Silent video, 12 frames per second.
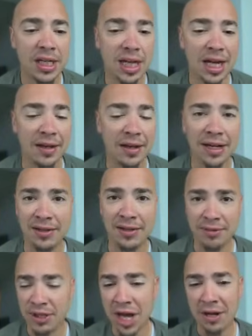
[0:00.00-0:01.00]
And
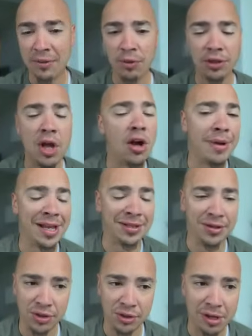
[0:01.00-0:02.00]
it's not a real long message,